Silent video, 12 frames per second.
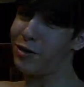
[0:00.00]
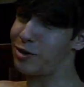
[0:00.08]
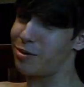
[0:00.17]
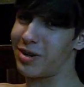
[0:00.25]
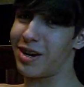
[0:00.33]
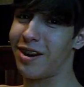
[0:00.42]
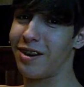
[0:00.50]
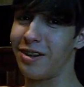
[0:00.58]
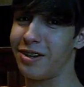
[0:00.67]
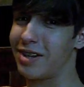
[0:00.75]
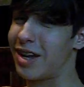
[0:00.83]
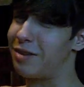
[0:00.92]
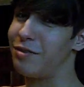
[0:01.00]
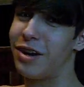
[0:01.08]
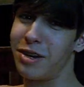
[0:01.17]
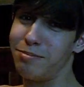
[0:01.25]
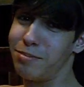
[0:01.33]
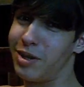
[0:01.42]
off the short hair look like a
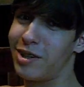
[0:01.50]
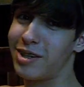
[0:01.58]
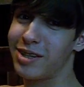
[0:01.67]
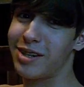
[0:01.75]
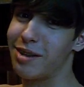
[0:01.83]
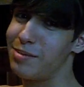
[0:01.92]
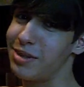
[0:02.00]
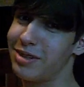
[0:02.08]
fucking boss. I